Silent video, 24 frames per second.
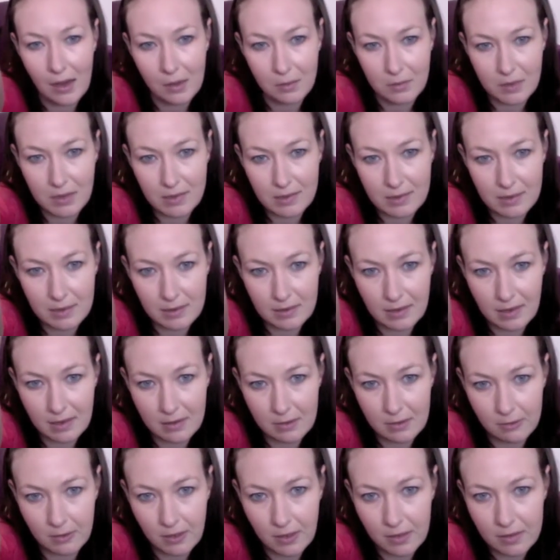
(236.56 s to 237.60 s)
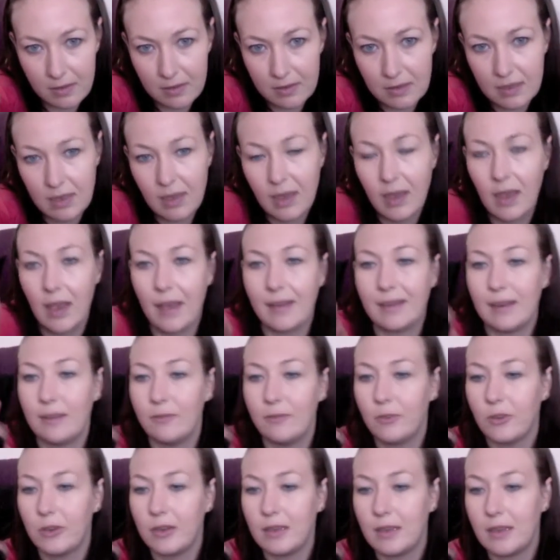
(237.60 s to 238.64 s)
It's a Dazzle Dust, and I've
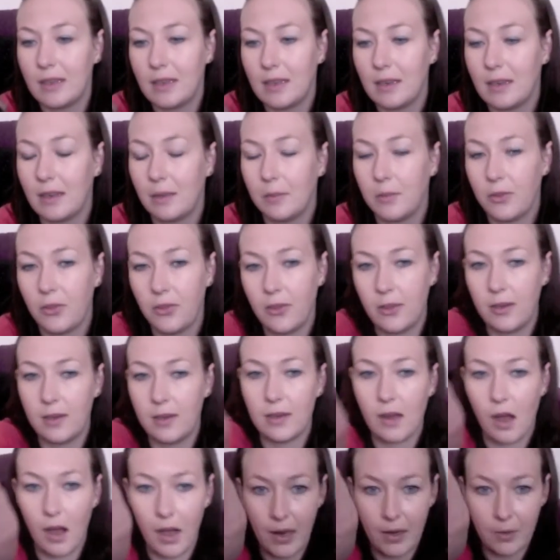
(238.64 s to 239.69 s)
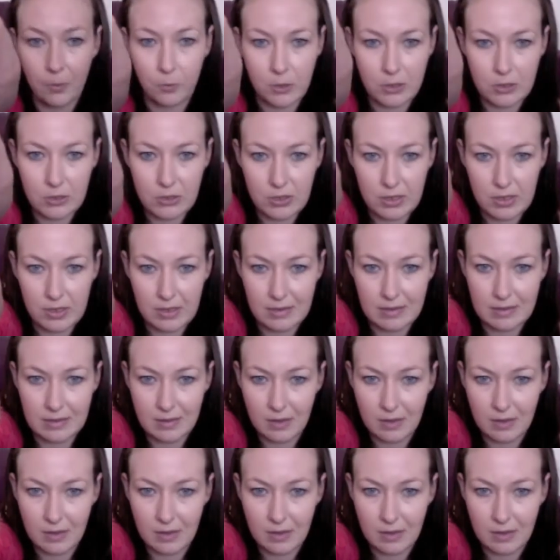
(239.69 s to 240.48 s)
got it in number 39, which is